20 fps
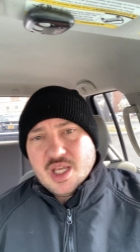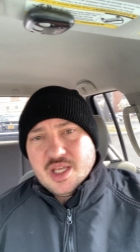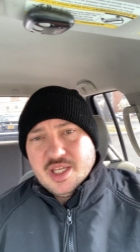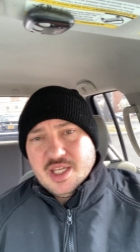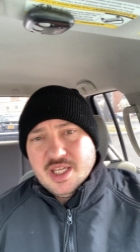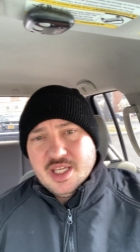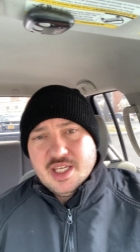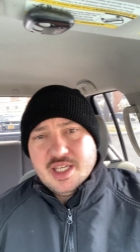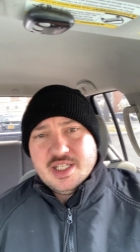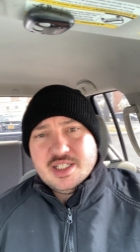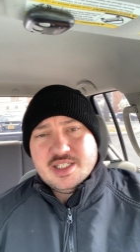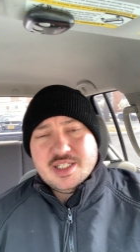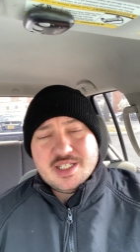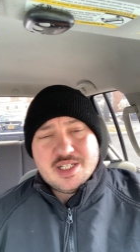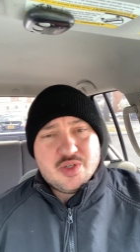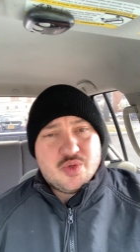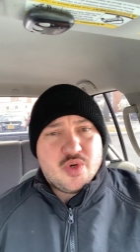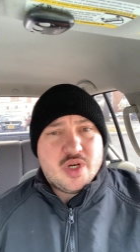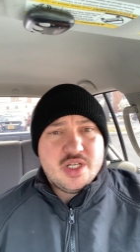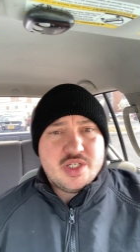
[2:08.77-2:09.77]
he did
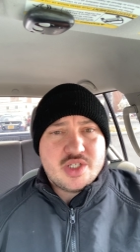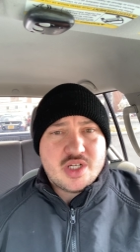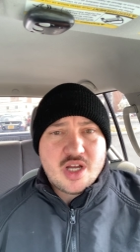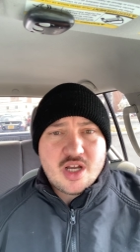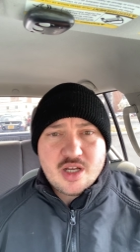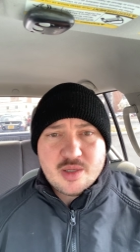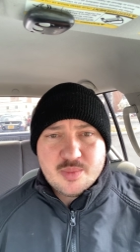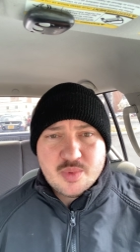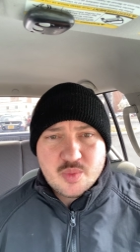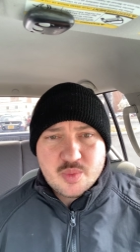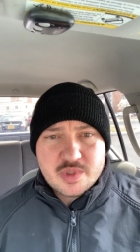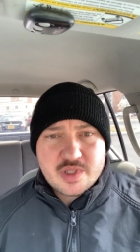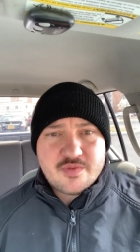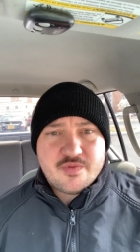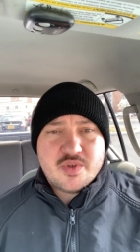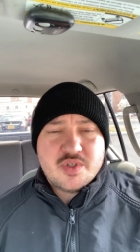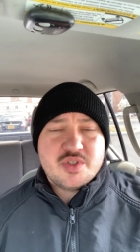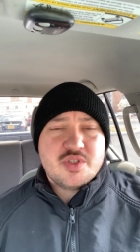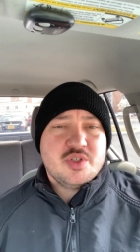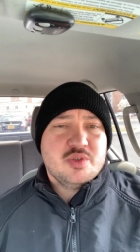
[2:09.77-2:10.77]
a great job with the
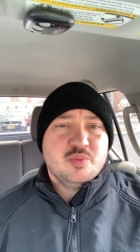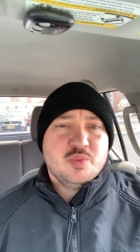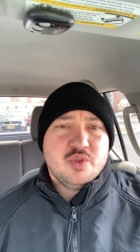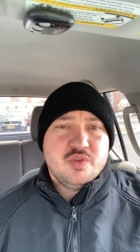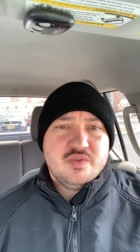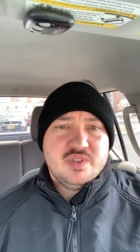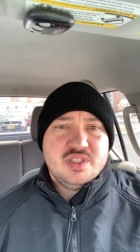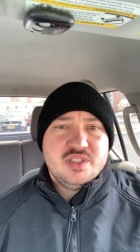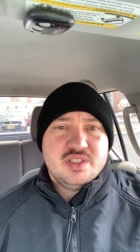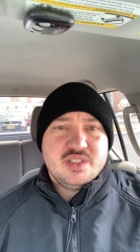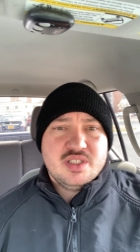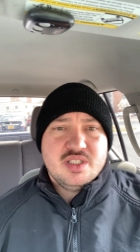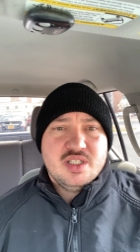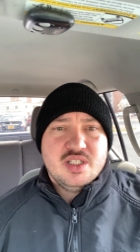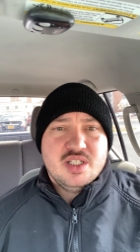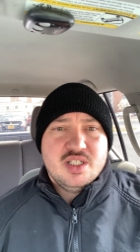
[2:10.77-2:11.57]
first two movies.